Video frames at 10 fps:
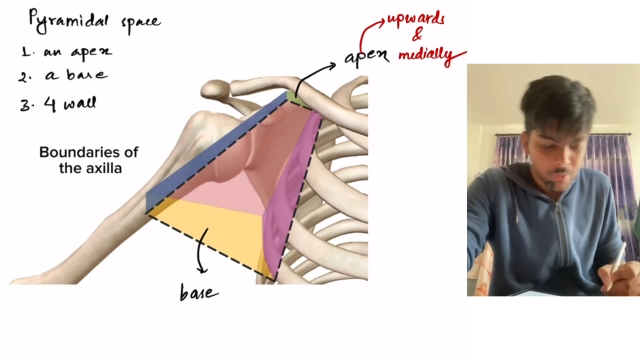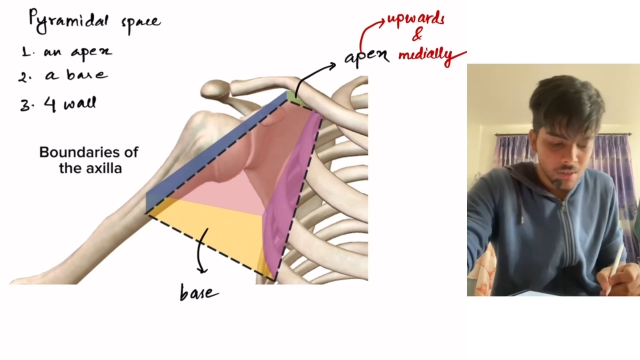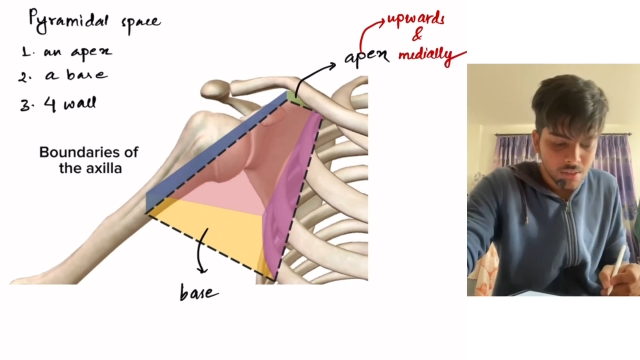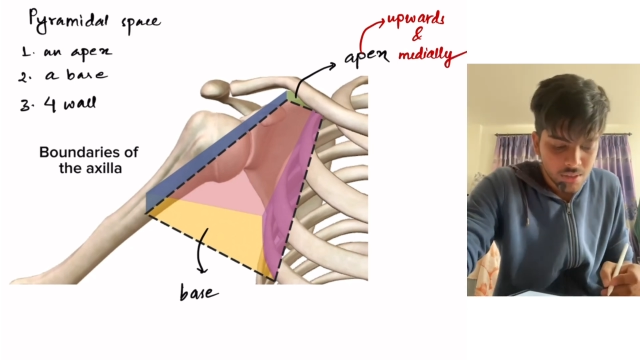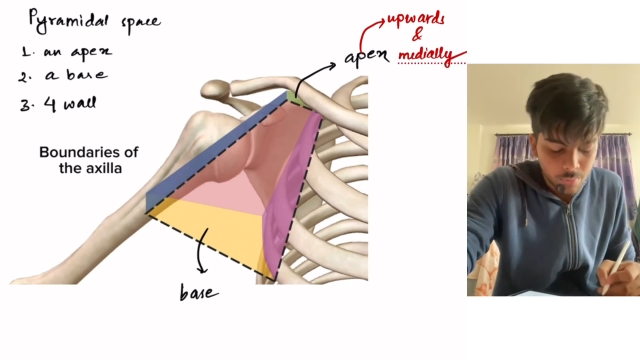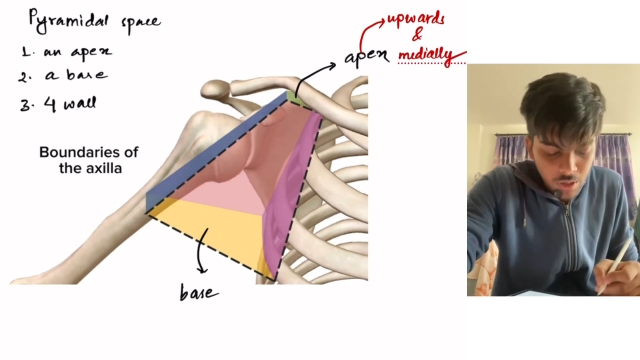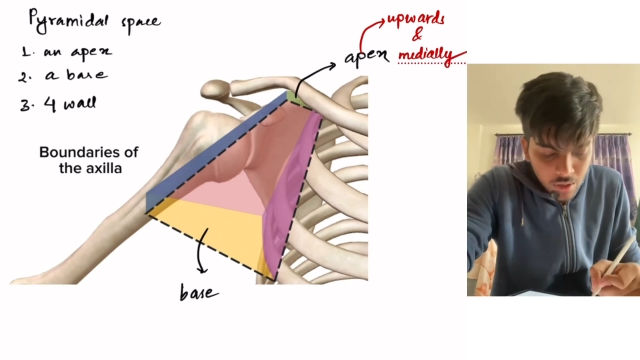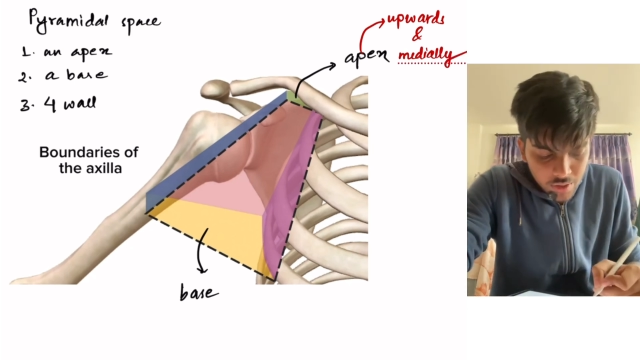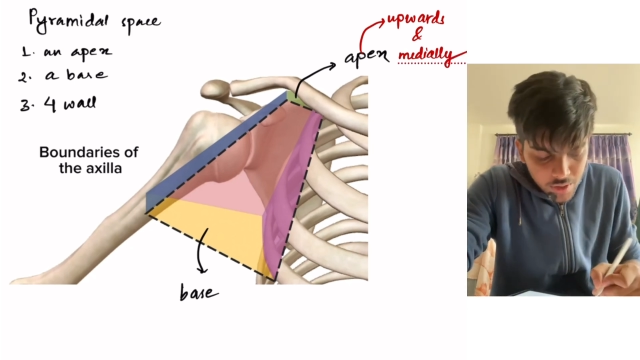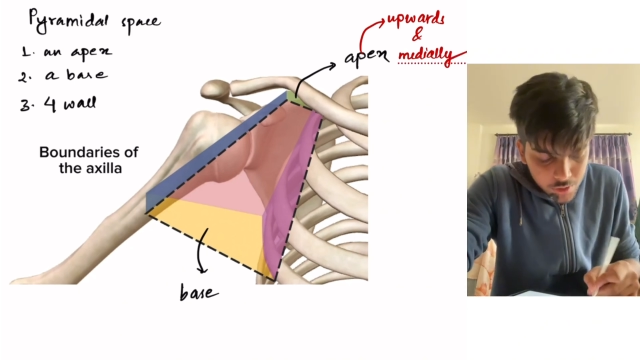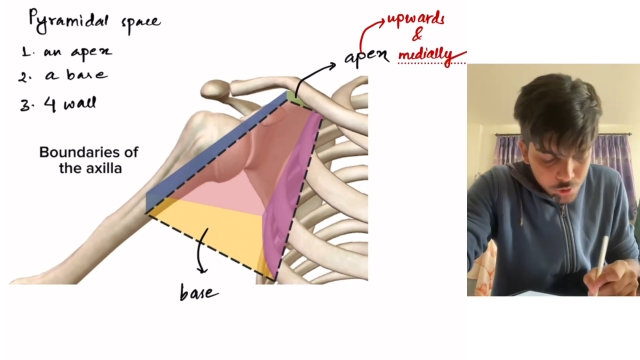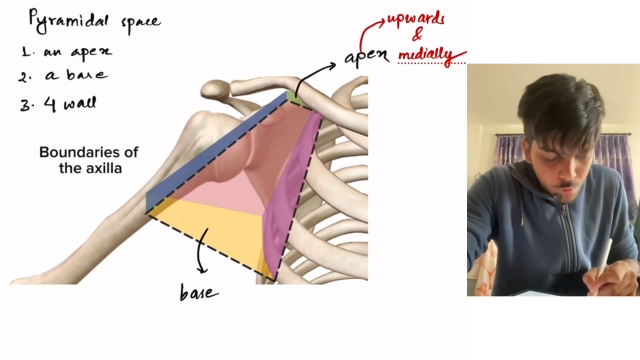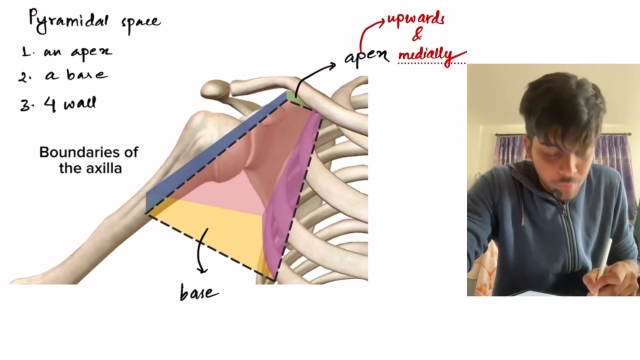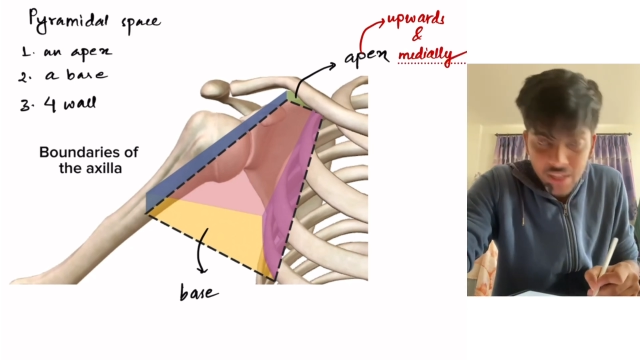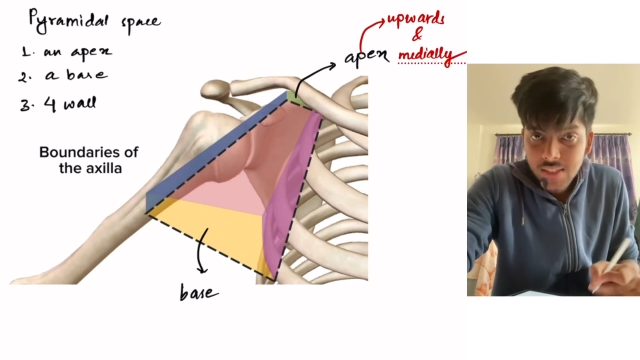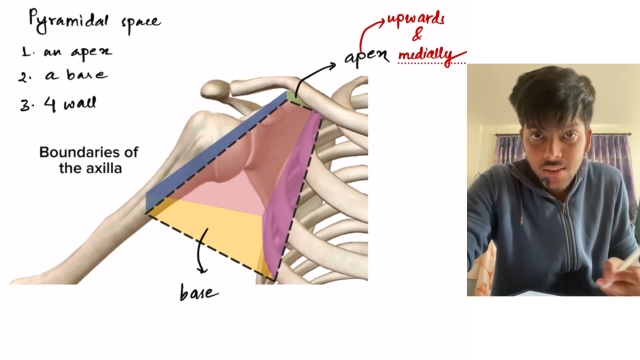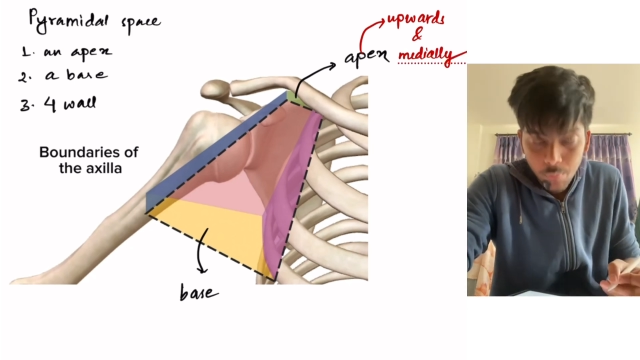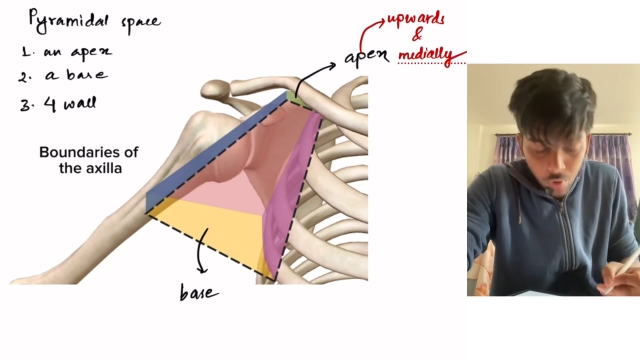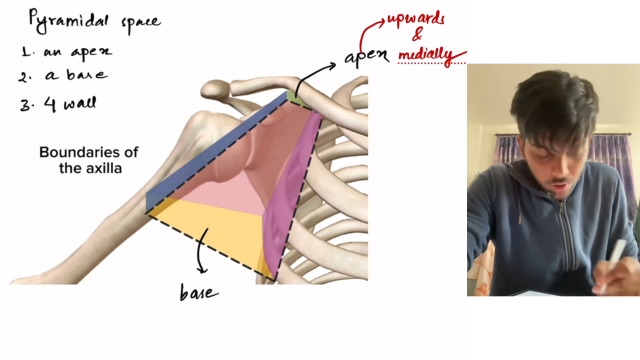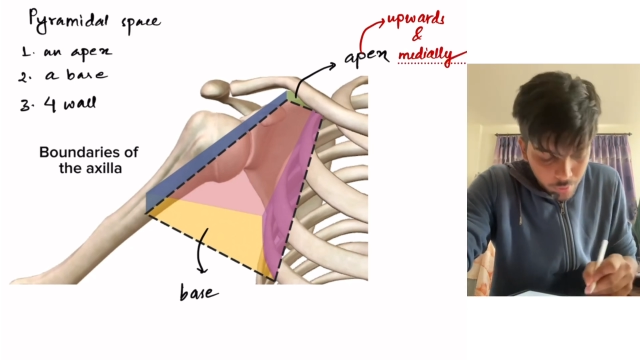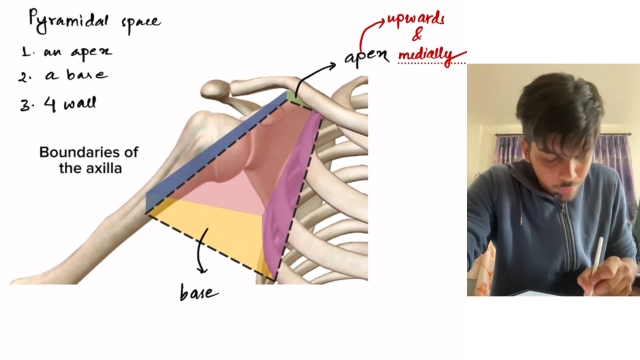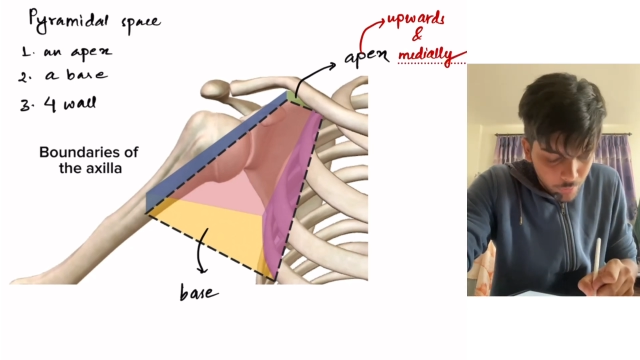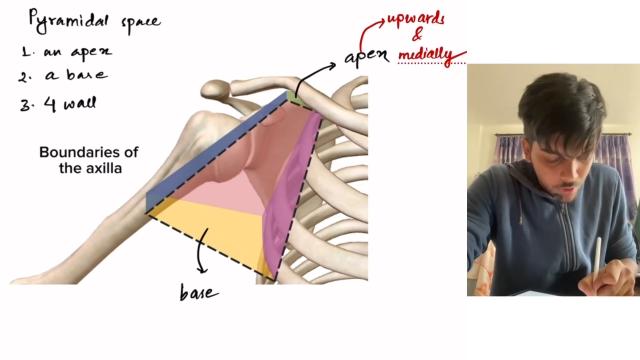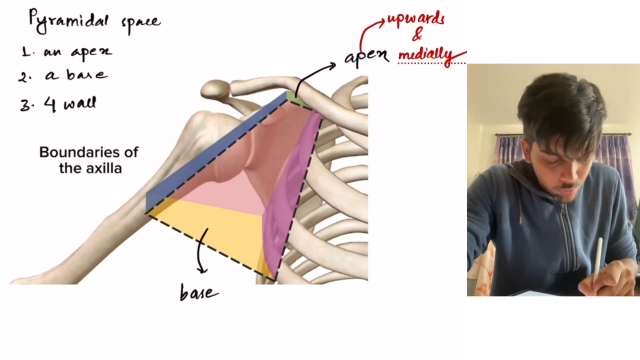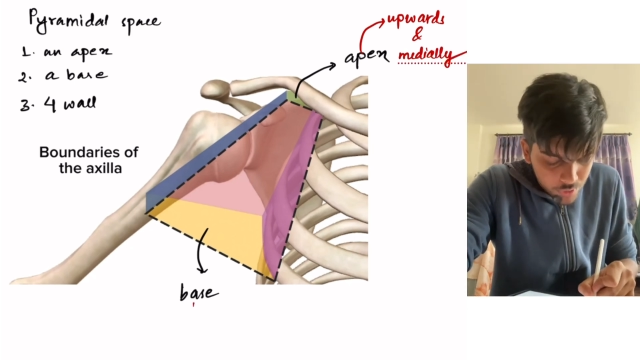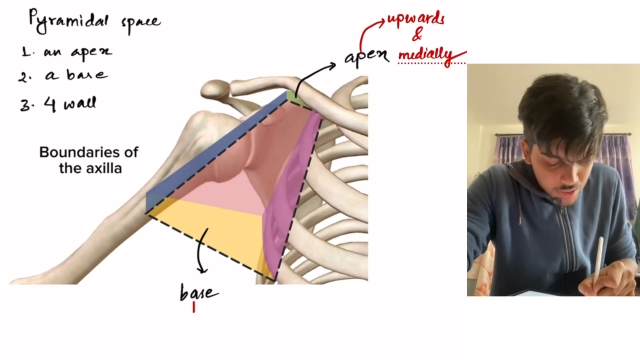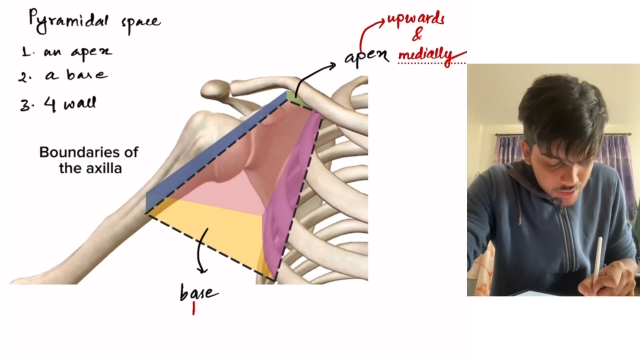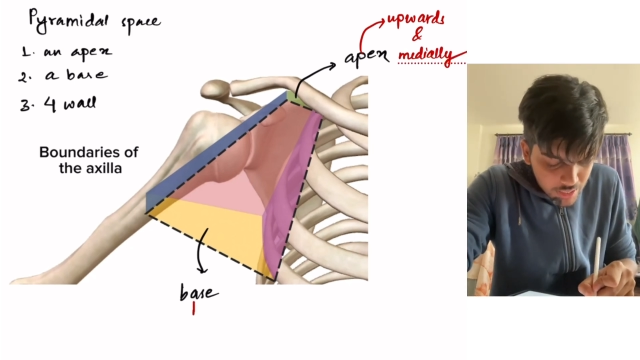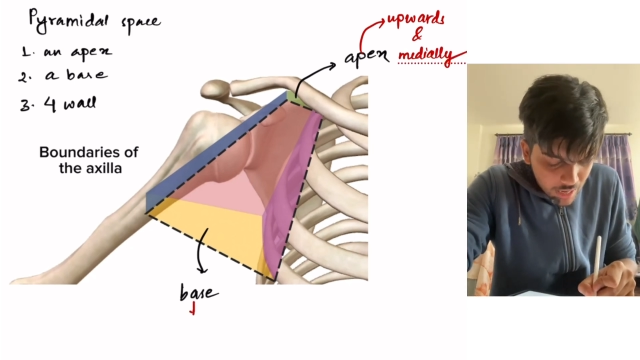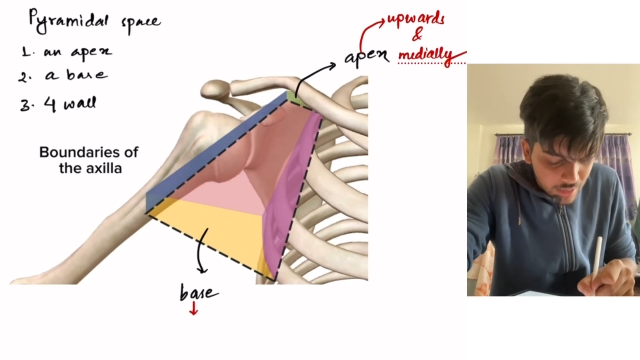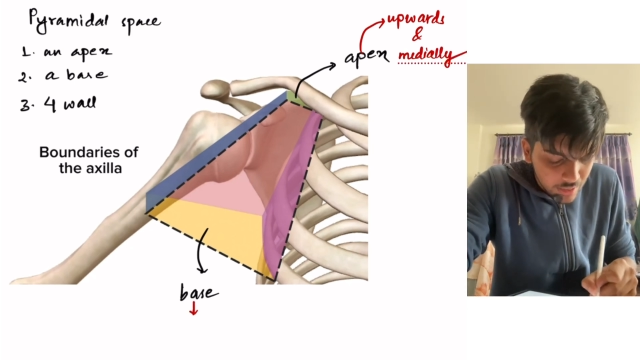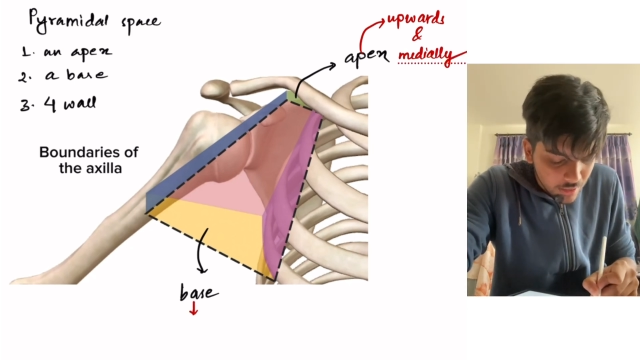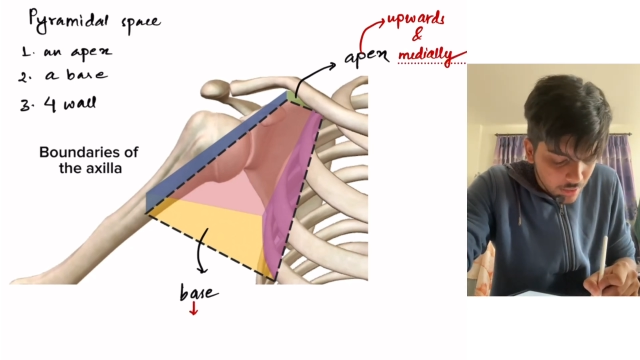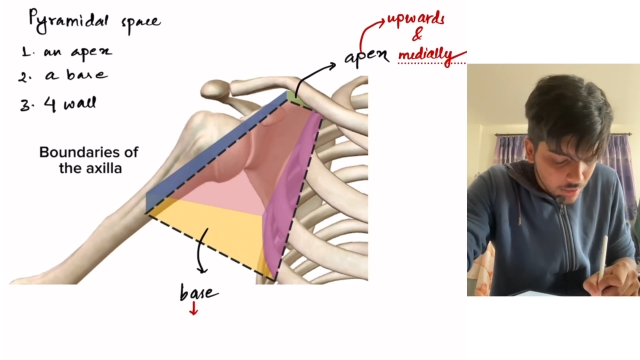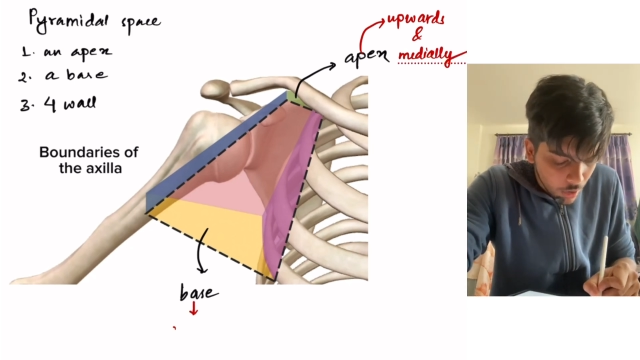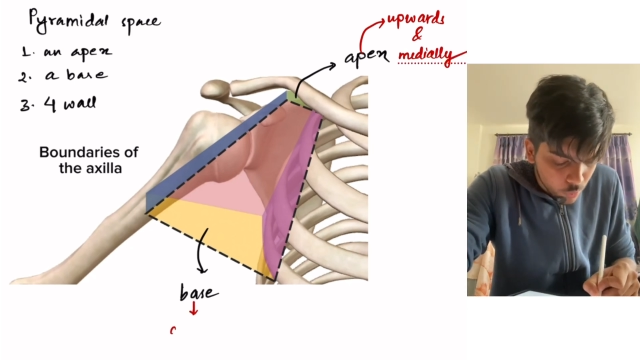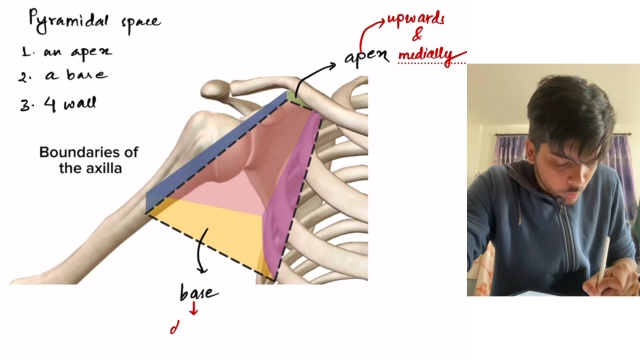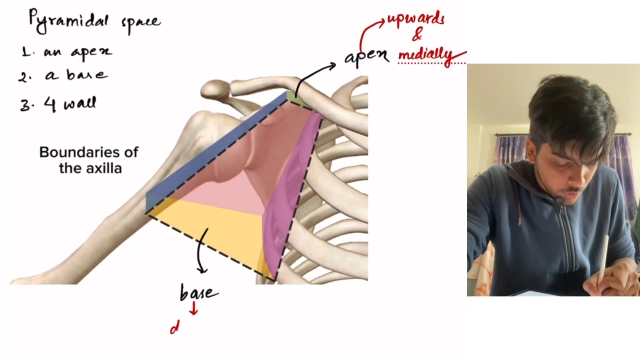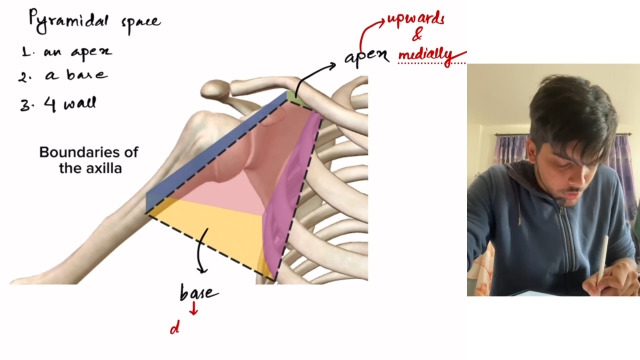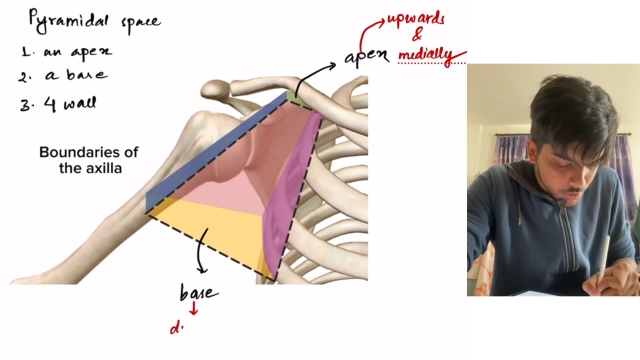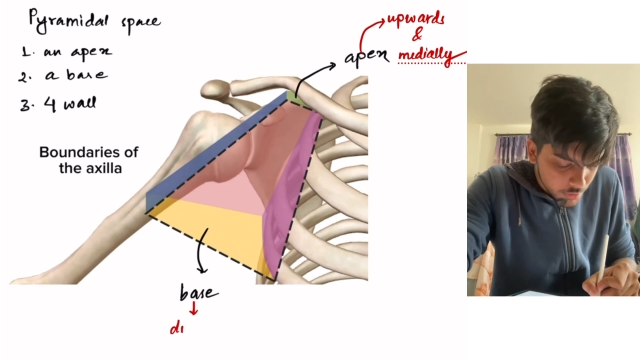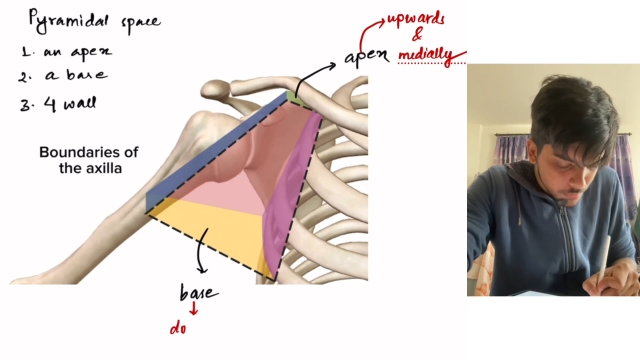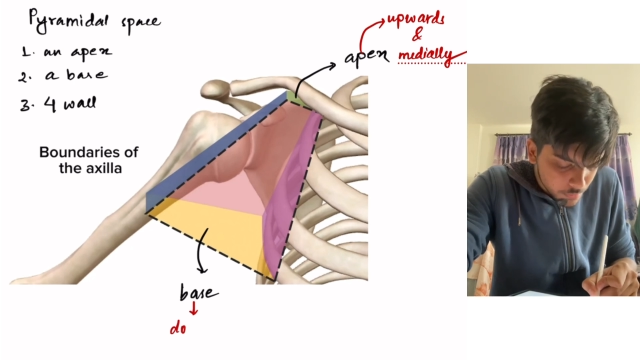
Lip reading: Similarly, there's your base at the bottom, which is directed downwards.